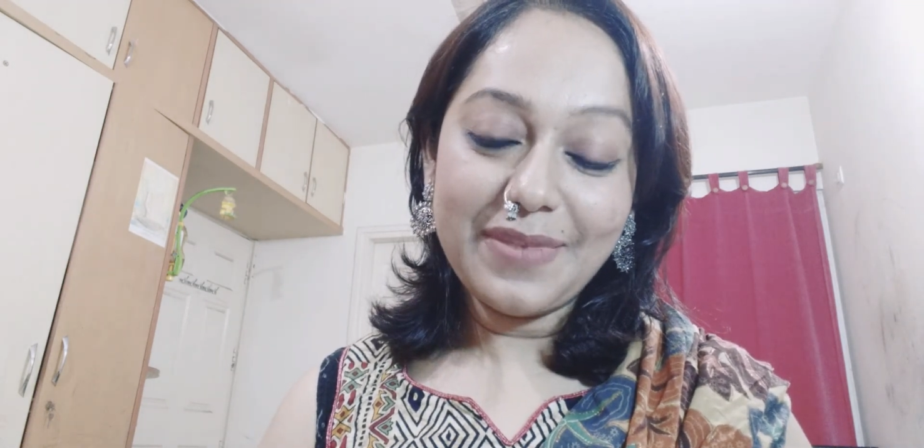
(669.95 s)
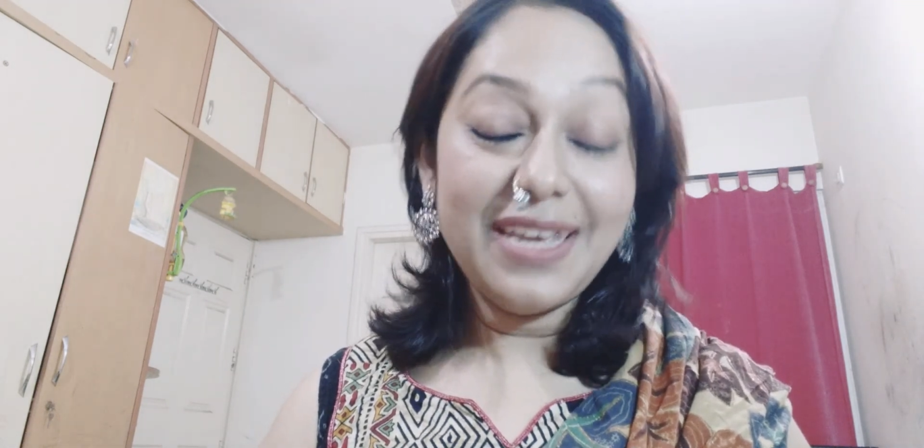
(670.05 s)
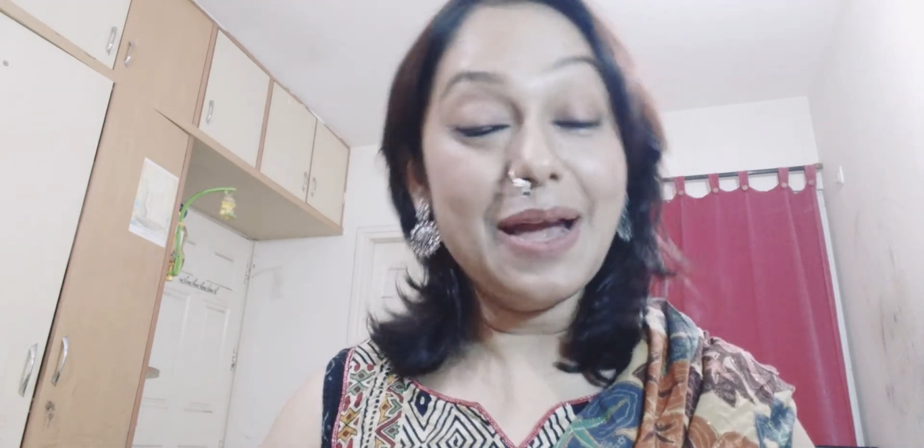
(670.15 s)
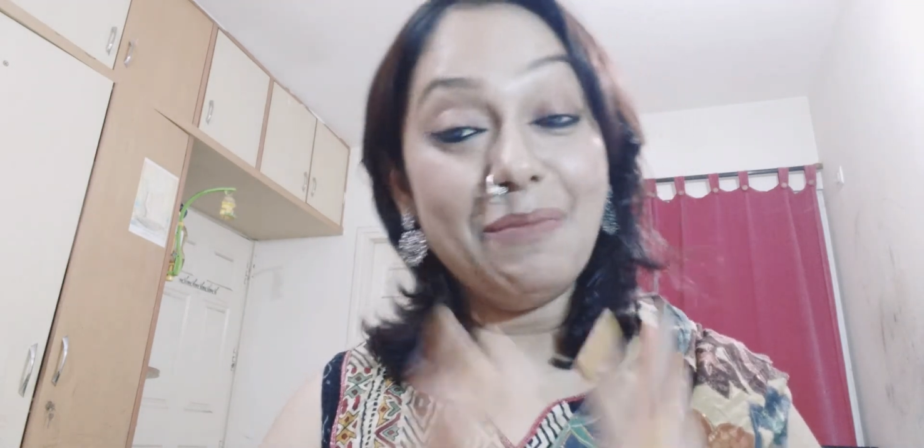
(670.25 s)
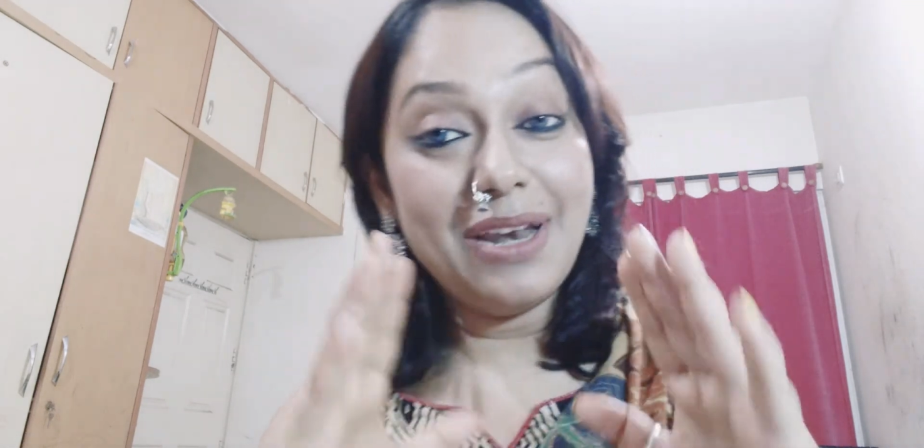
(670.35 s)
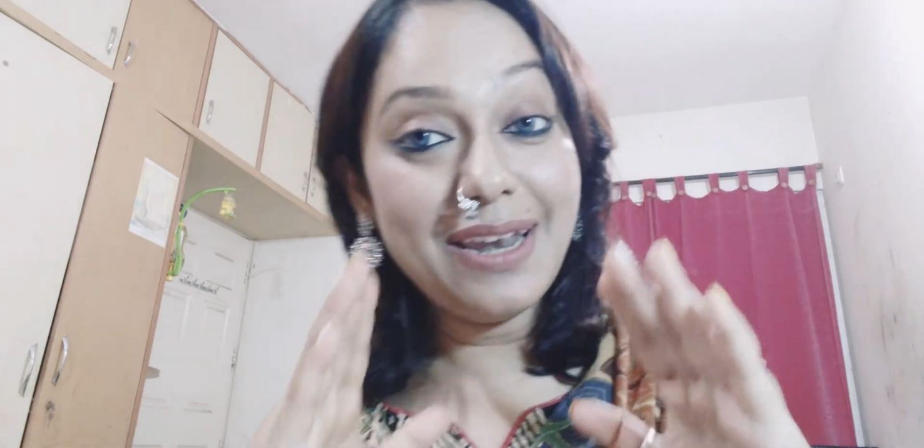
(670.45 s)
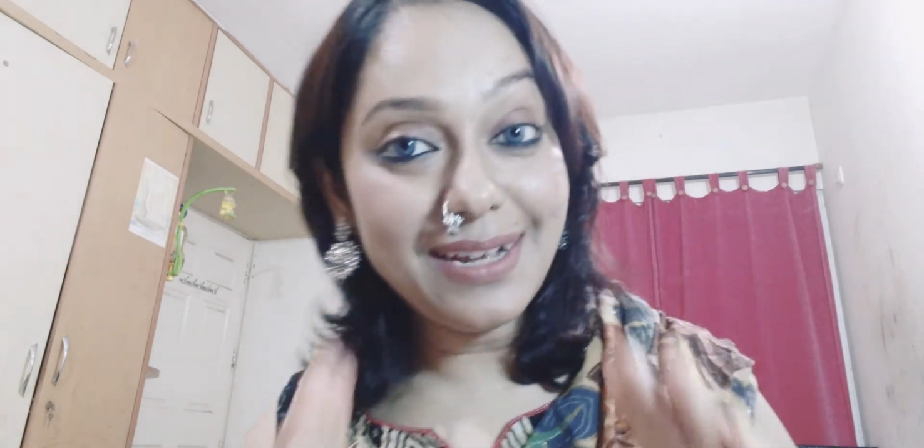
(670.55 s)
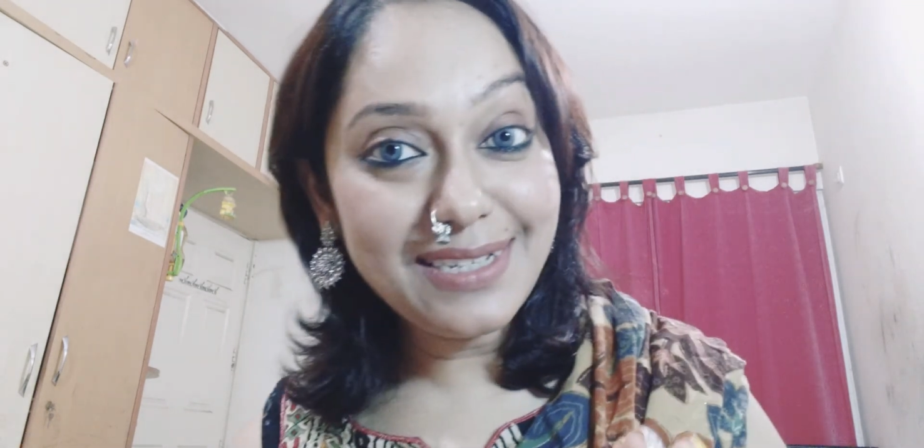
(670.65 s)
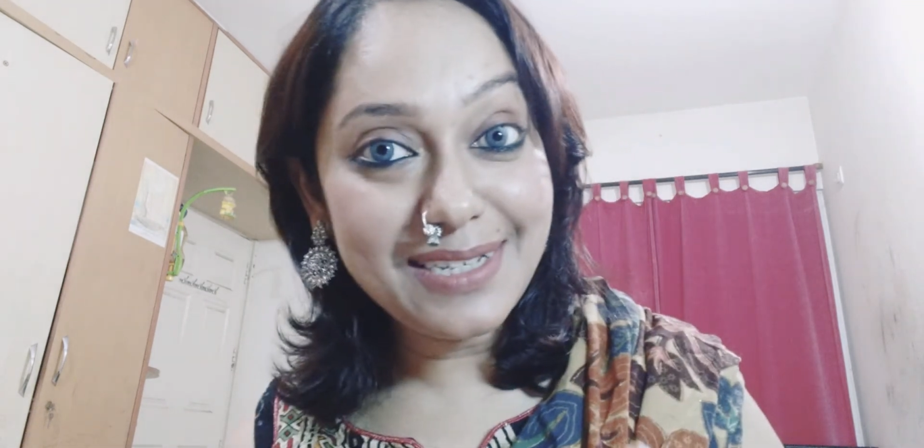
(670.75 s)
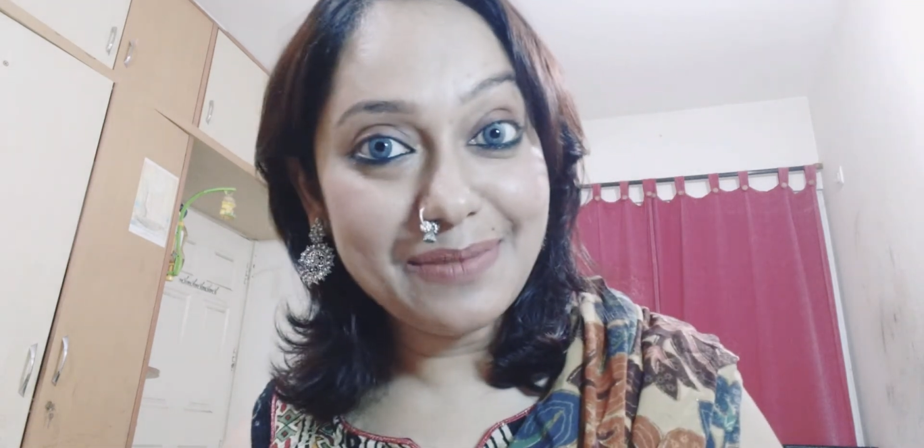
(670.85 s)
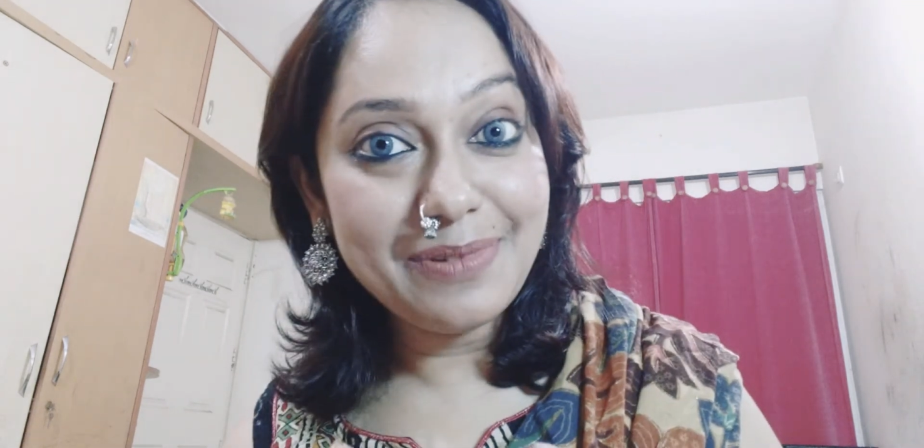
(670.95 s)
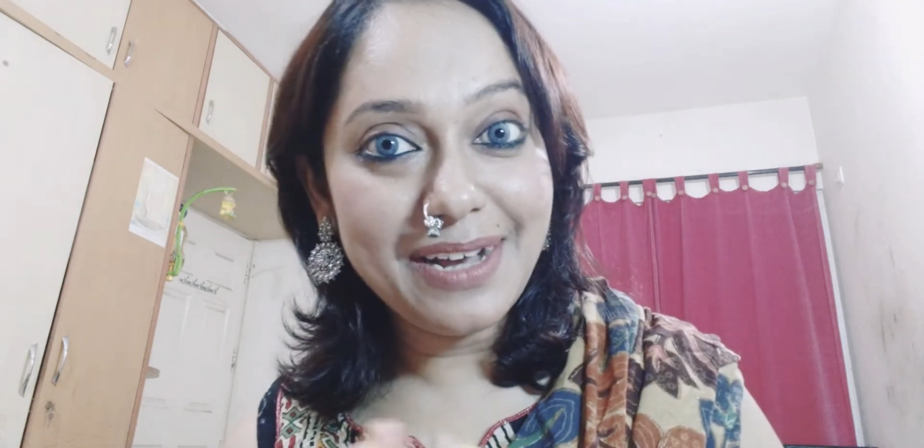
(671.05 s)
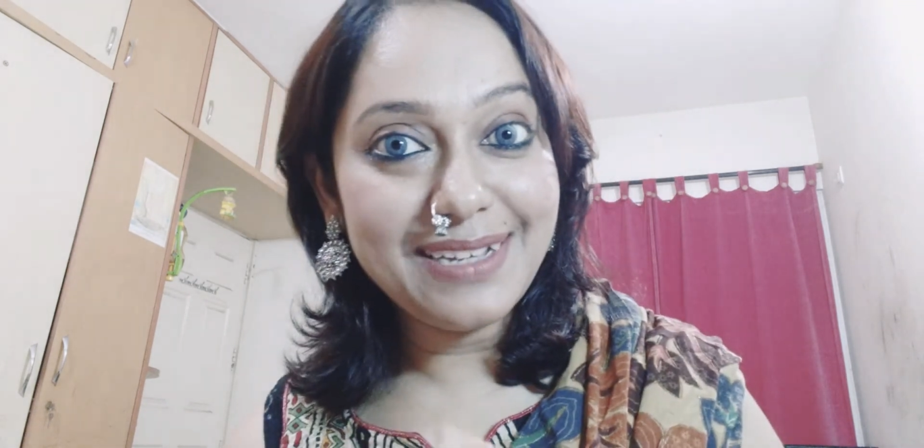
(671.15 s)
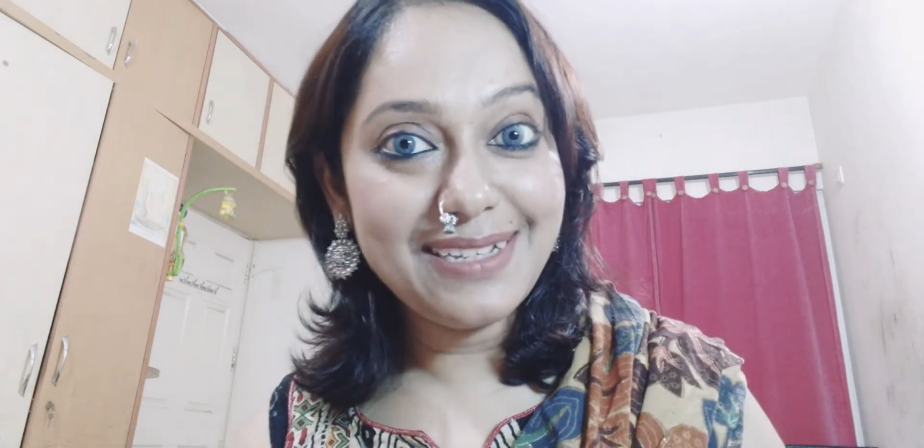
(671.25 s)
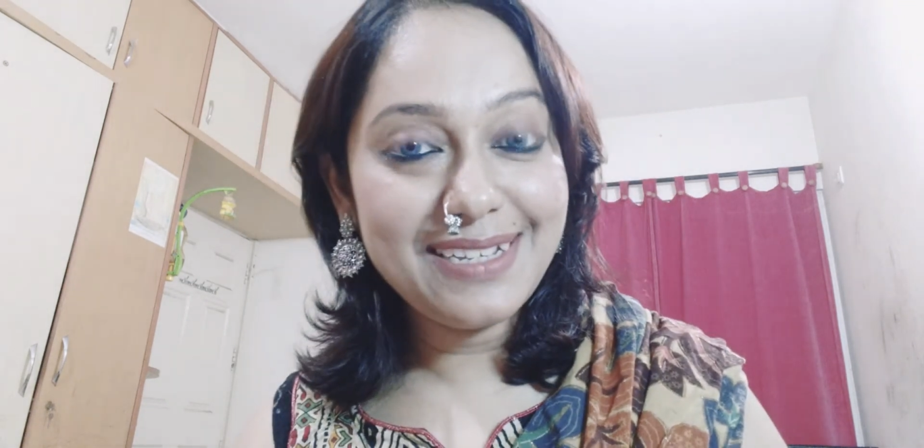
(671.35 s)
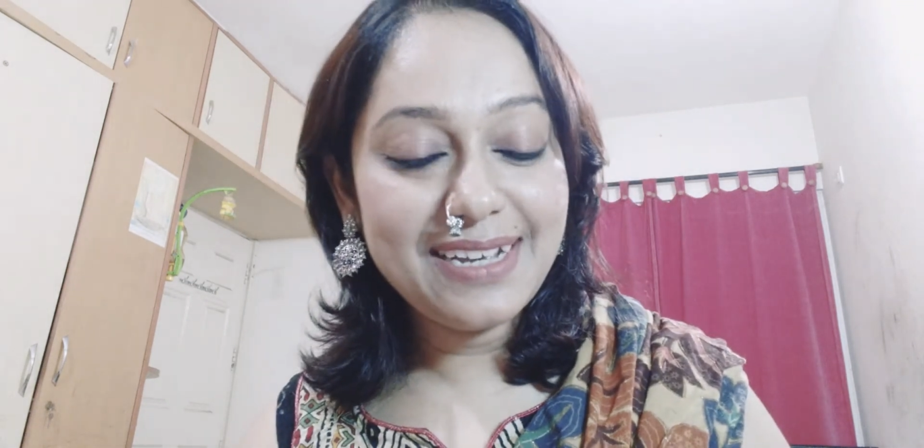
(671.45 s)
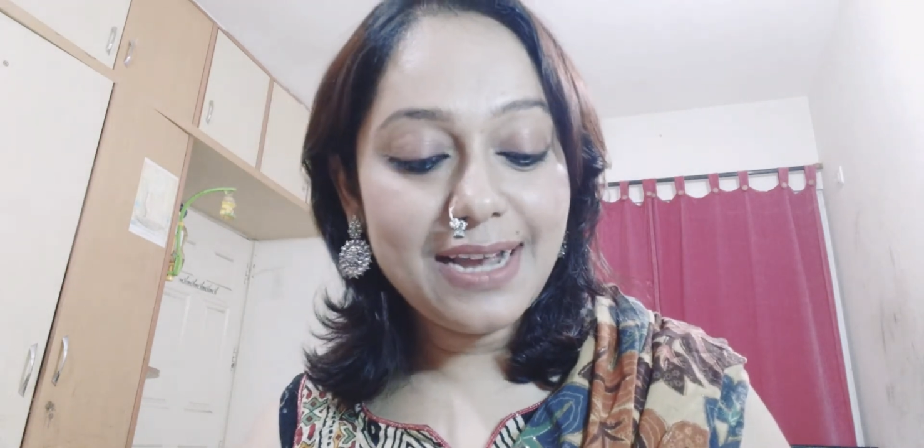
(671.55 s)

last tip, guys.